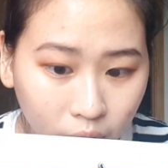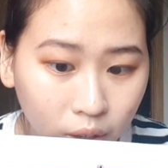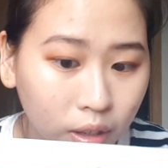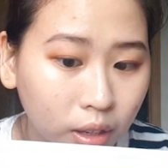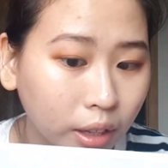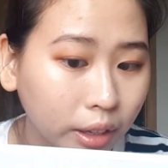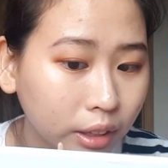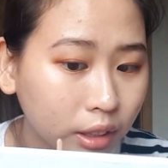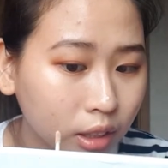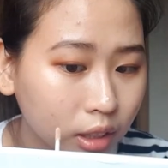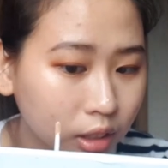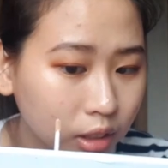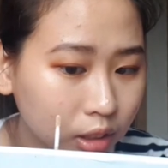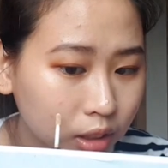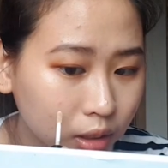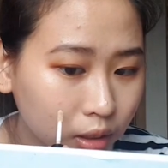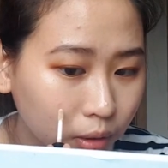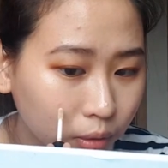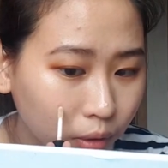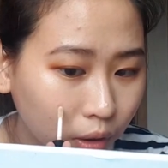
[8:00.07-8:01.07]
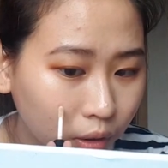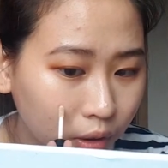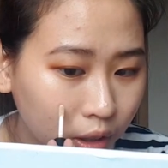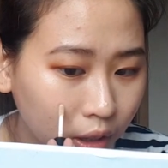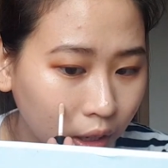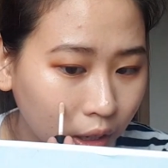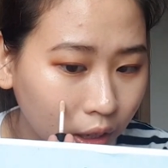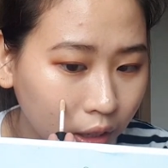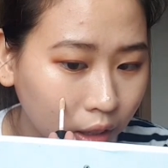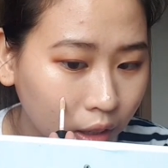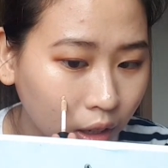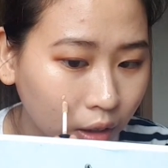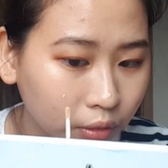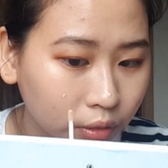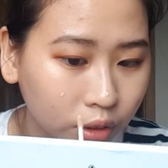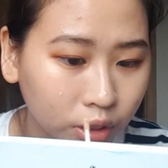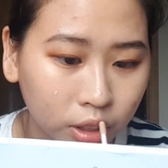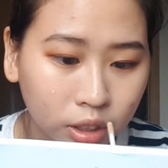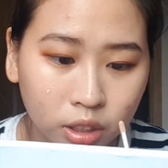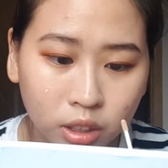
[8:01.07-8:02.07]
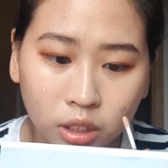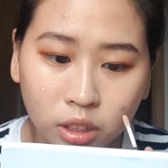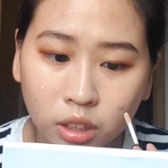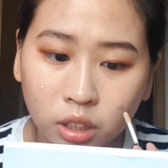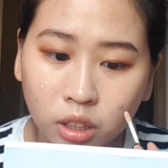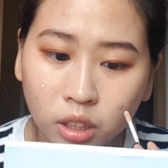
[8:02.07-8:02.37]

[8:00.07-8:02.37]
Like it's very high coverage.